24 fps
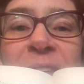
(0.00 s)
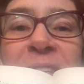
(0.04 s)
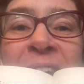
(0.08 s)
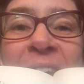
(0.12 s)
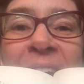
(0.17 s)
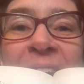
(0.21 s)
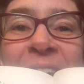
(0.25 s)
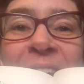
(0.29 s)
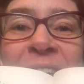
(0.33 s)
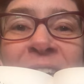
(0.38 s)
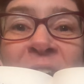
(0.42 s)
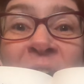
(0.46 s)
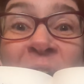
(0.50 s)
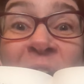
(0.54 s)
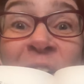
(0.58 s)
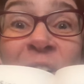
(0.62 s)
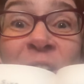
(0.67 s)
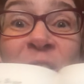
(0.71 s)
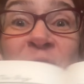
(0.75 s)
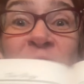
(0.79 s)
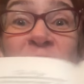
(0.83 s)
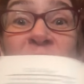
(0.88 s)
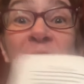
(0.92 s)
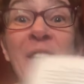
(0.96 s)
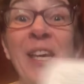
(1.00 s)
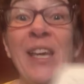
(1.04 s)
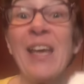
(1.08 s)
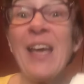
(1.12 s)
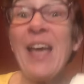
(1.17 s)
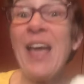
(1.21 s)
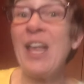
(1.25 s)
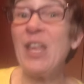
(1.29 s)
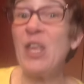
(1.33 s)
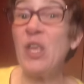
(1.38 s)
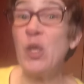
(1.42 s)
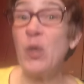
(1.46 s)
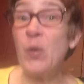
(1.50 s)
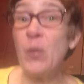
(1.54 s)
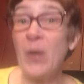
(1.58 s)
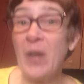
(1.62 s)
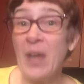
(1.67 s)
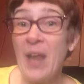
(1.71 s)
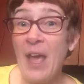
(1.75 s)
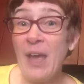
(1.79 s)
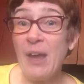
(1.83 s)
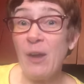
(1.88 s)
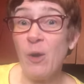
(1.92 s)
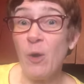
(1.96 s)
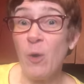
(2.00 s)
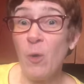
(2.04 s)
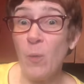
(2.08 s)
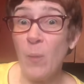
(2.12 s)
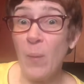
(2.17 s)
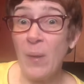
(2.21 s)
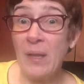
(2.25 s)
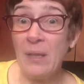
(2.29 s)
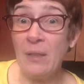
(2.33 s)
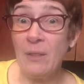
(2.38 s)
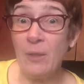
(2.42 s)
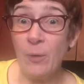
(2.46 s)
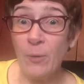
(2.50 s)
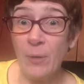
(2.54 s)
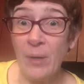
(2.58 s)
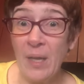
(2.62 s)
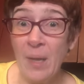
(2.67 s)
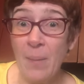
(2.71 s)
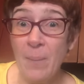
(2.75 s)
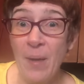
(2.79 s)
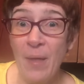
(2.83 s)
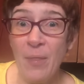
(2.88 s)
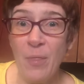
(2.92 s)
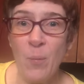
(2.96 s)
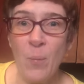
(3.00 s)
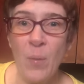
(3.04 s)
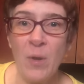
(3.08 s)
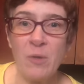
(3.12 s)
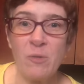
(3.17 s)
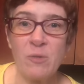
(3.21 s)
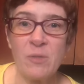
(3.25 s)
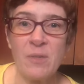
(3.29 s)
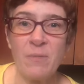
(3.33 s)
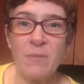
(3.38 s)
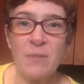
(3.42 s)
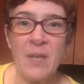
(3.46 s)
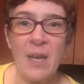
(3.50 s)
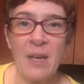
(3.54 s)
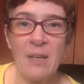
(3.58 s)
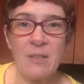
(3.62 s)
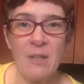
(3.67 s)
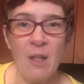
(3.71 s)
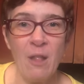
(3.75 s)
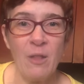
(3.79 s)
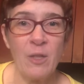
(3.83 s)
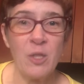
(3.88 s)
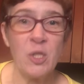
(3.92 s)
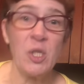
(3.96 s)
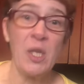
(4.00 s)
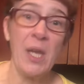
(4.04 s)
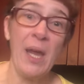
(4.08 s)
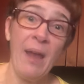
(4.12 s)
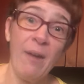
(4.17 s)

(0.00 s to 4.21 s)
technology. And you and I are already learning about the wonders of technology